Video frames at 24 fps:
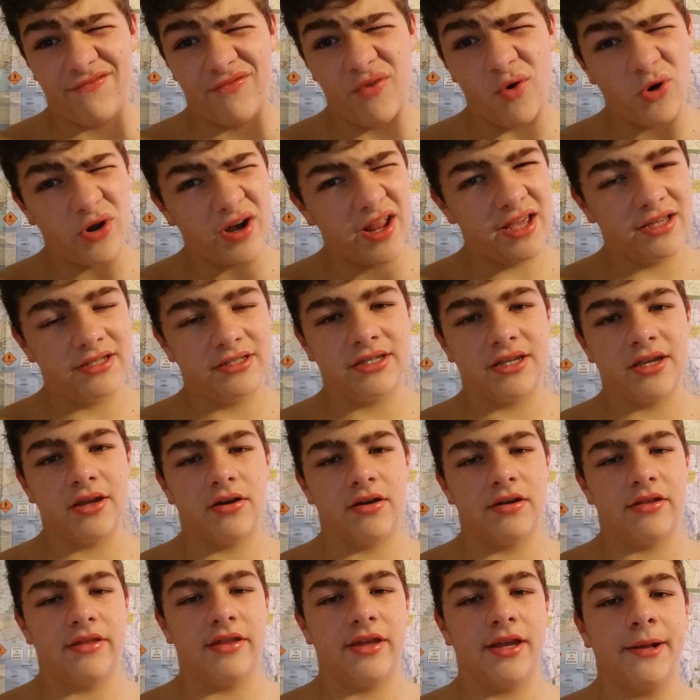four days
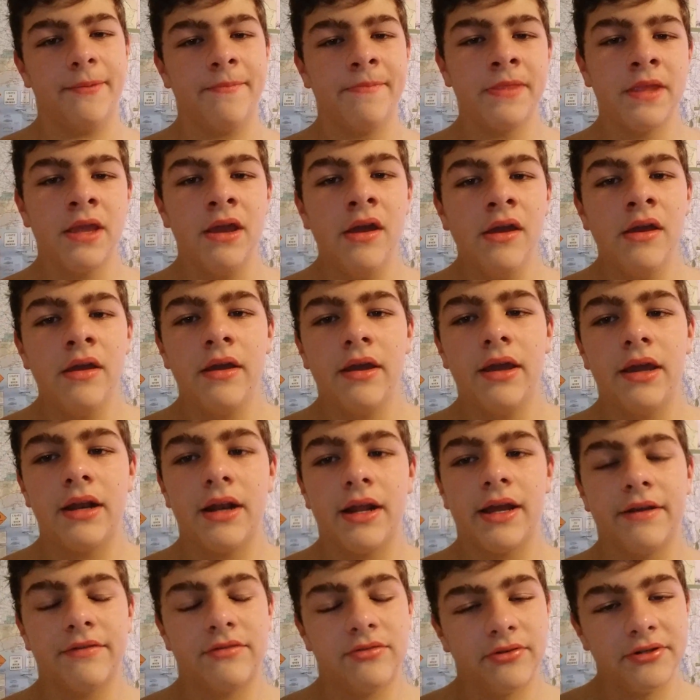ago, I think. And
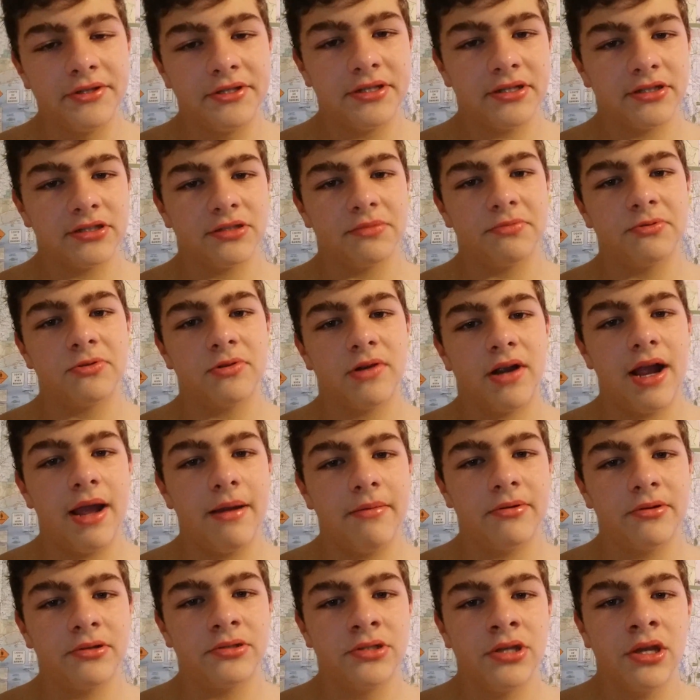I have 26
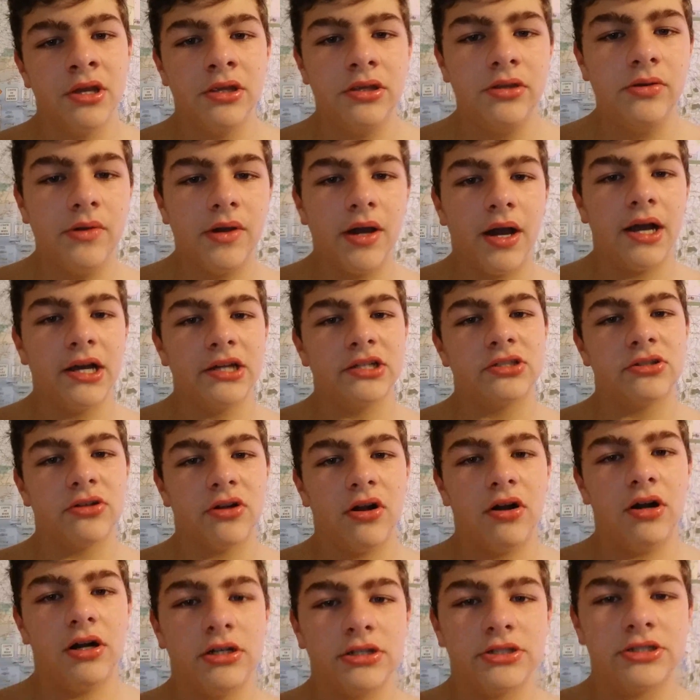subscribers. You guys are
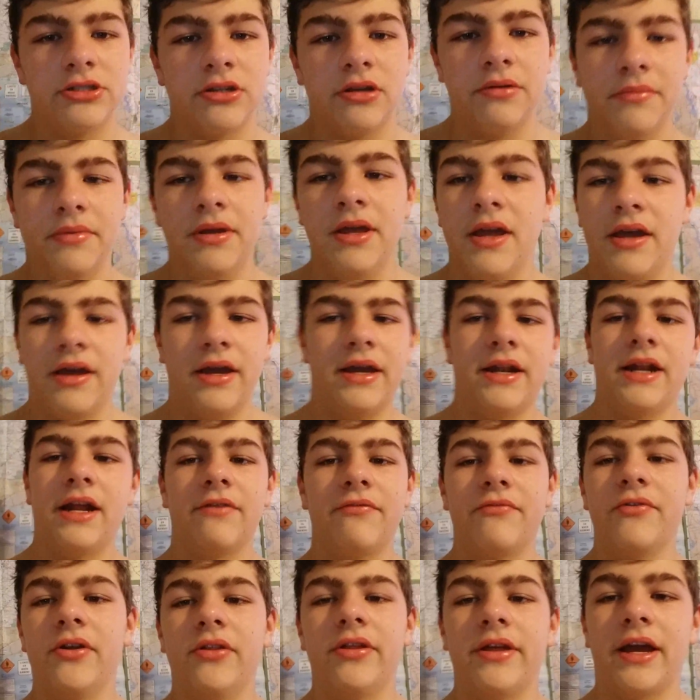awesome. And I
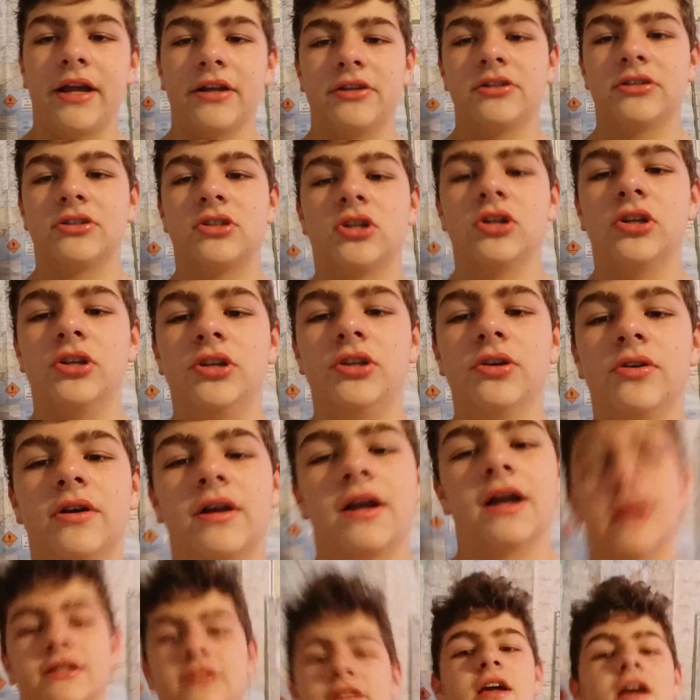really, I just couldn't do it,
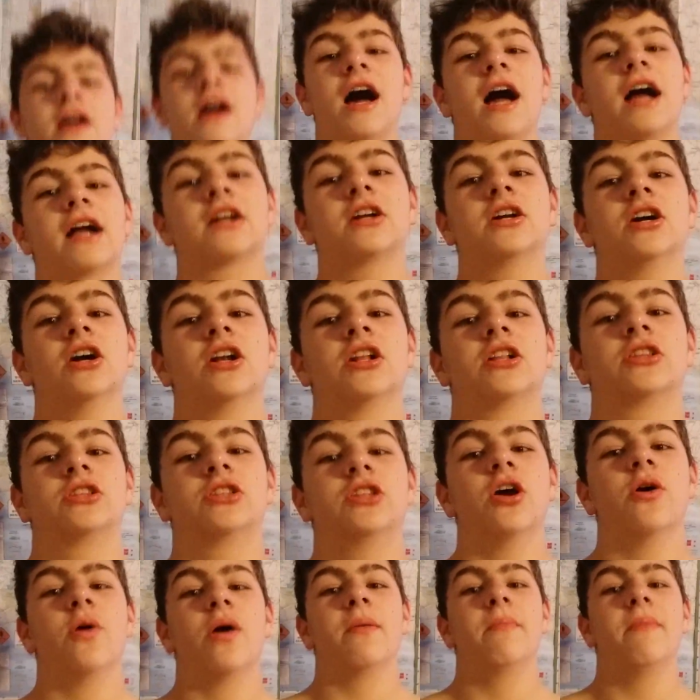guys. I couldn't
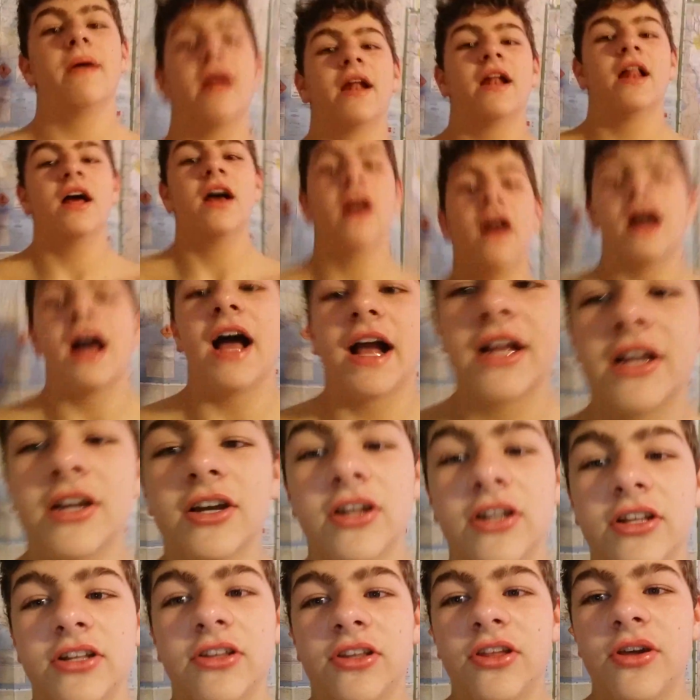do it, man. I
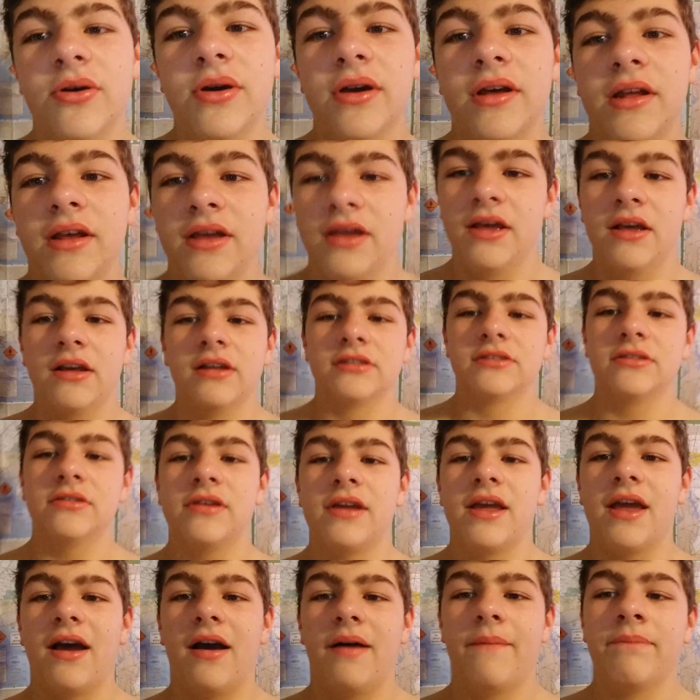couldn't do it. So,
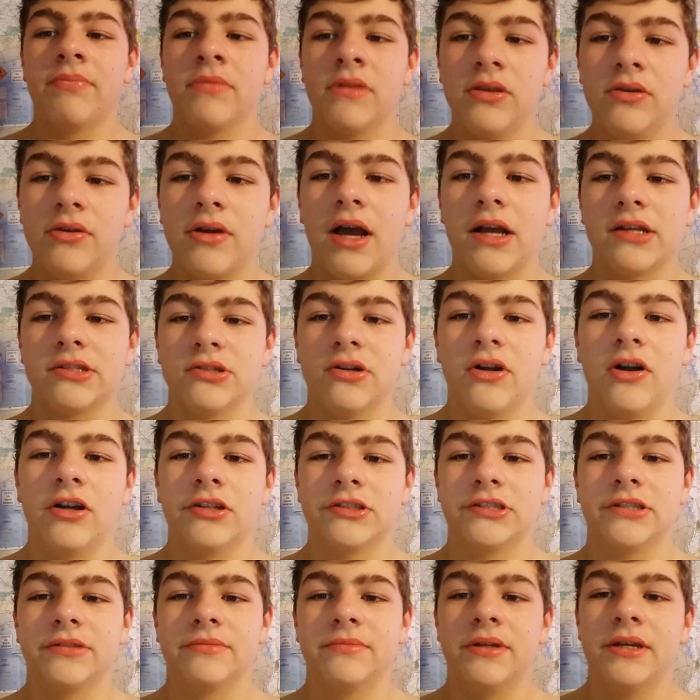yeah, you guys are
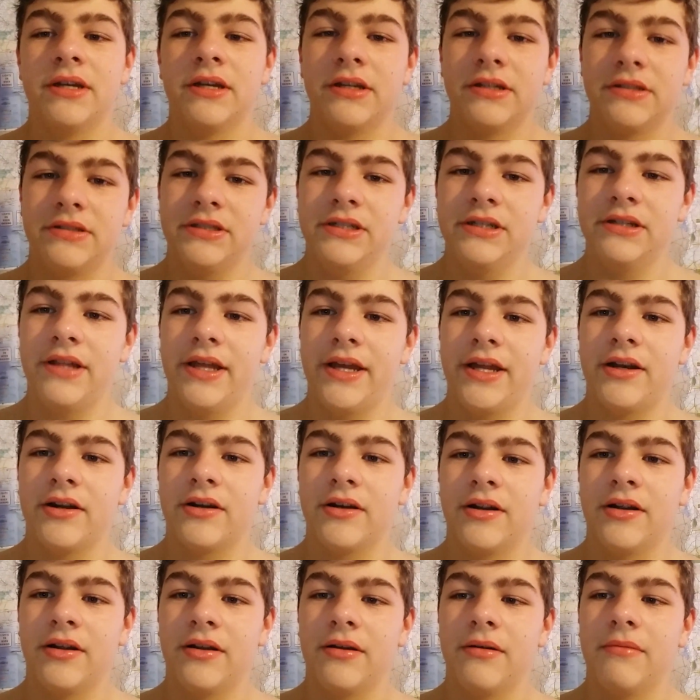awesome. See you
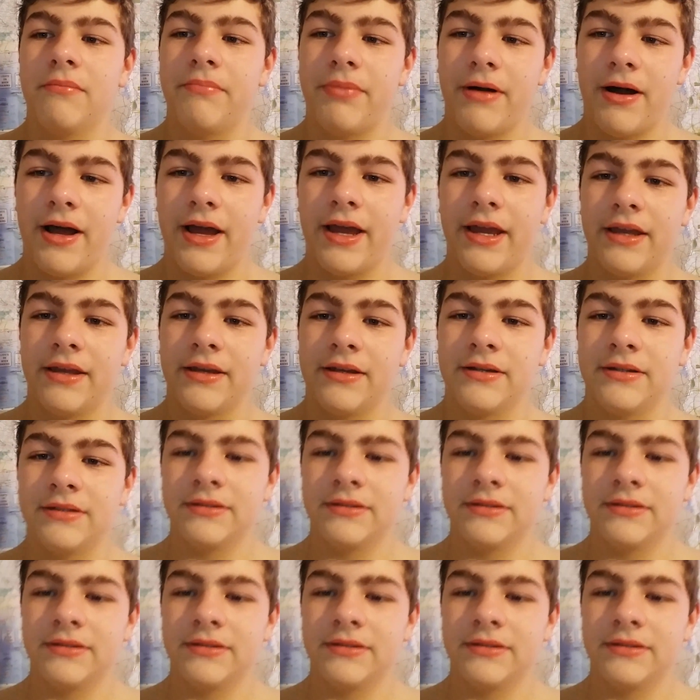later. Bye.